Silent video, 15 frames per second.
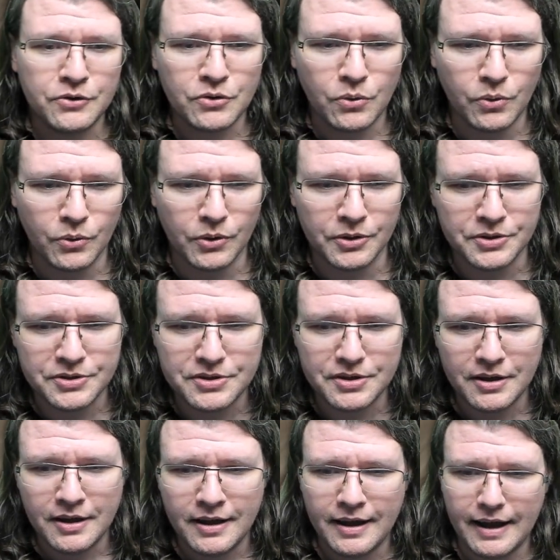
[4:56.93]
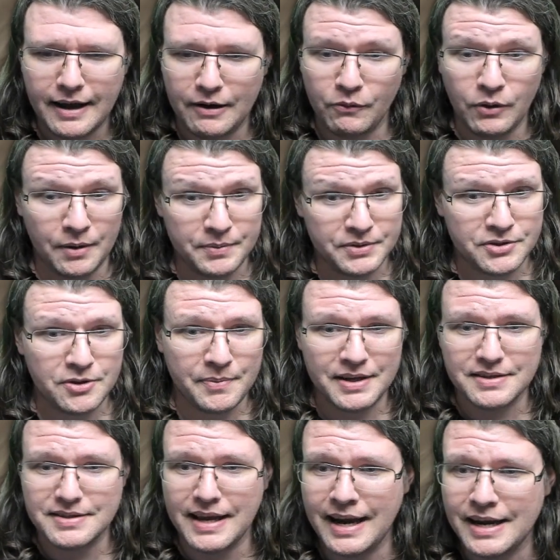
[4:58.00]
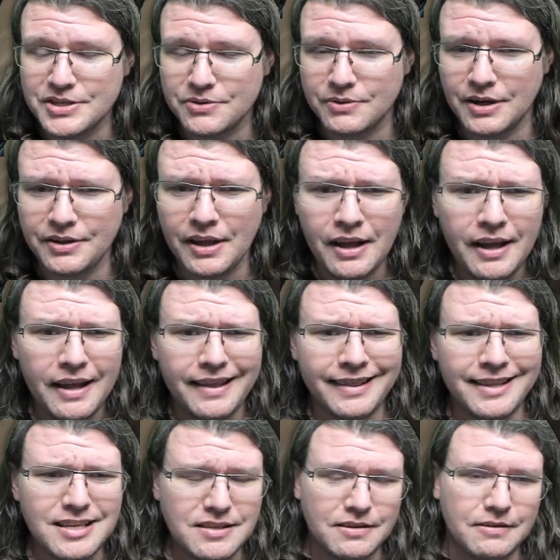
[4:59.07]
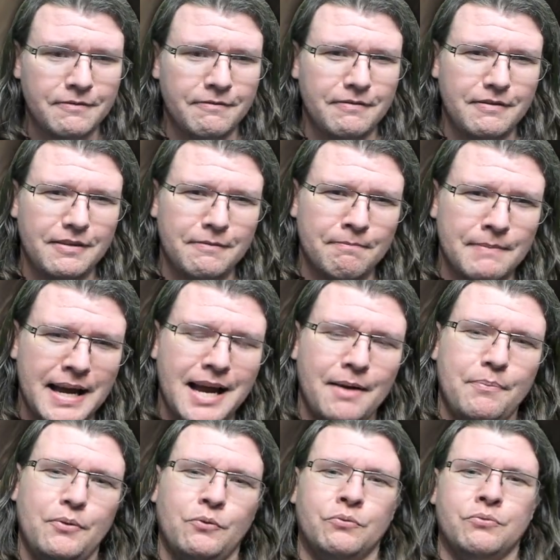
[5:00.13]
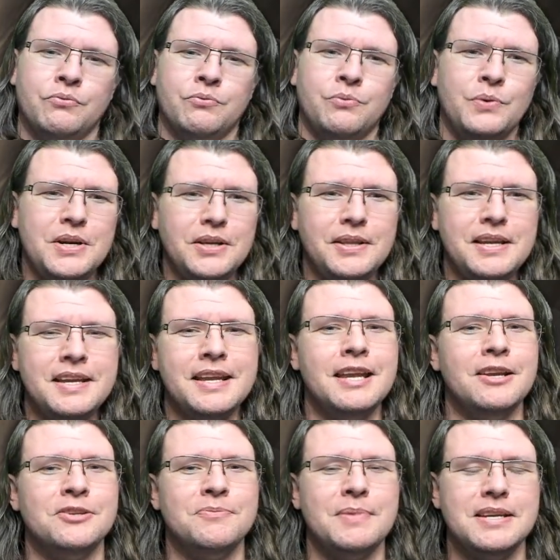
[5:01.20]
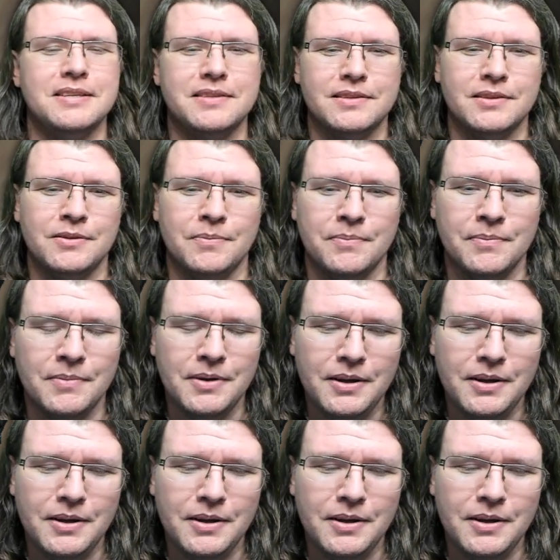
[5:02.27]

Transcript: towards what I'm assuming is Azeroth. This map really gives me some